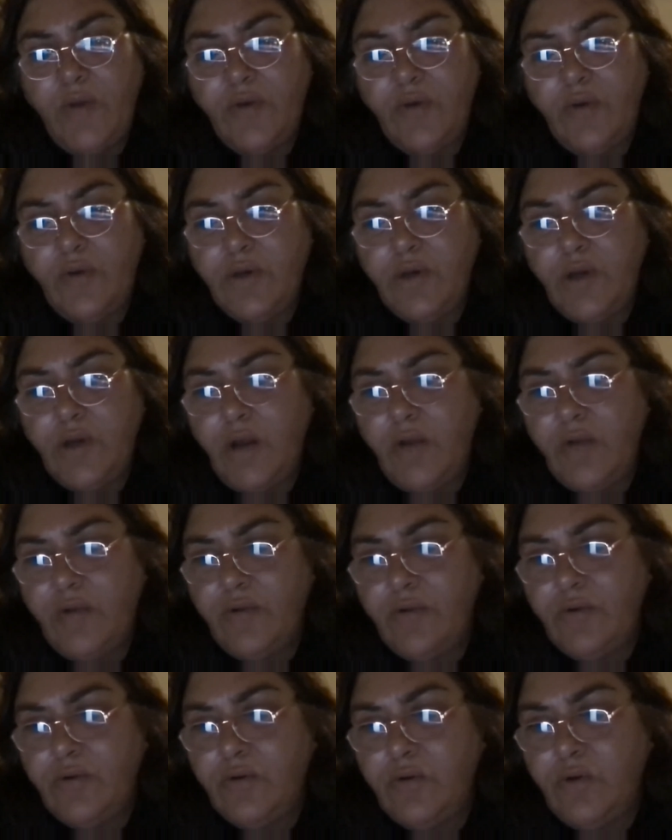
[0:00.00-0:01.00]

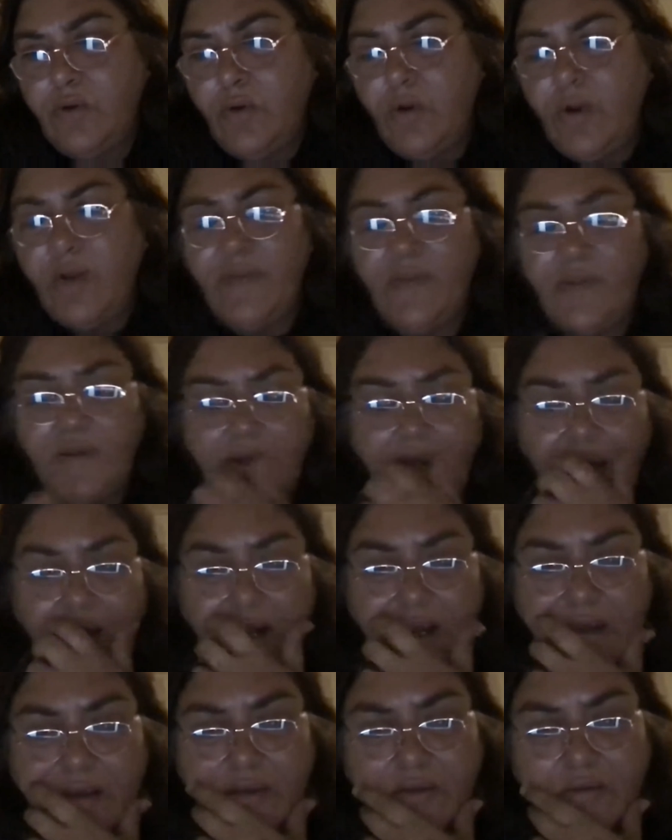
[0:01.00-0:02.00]
Gone are the
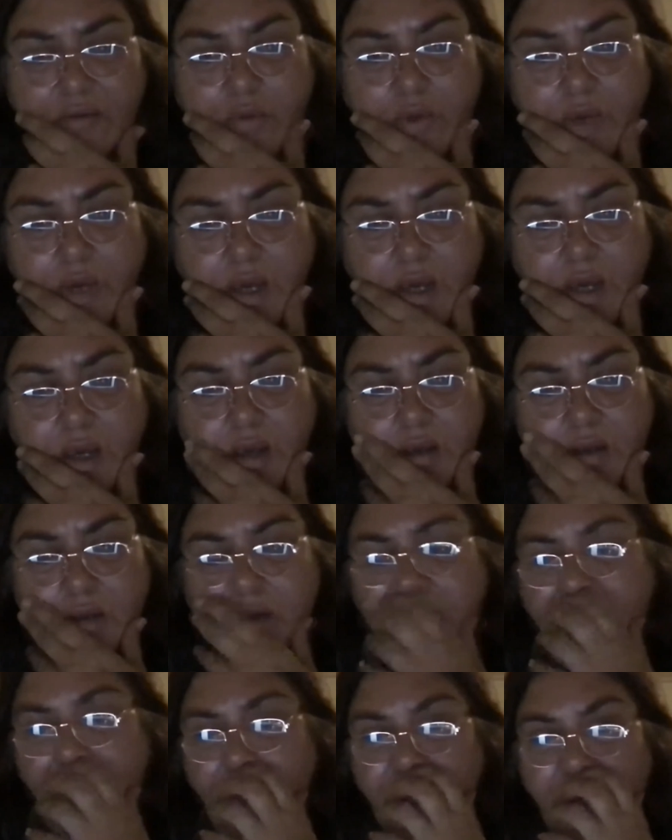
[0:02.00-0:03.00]
days where
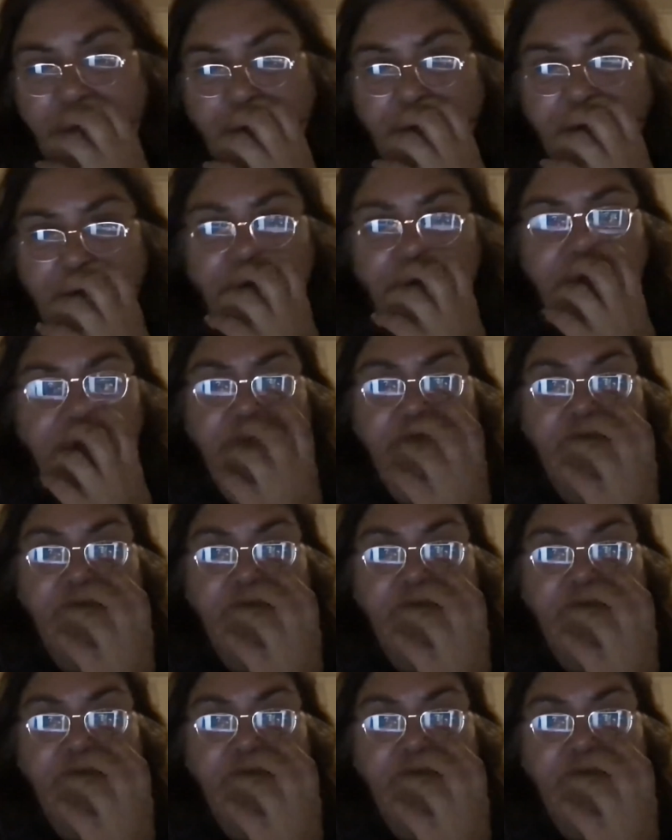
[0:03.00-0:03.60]
Aboriginal people just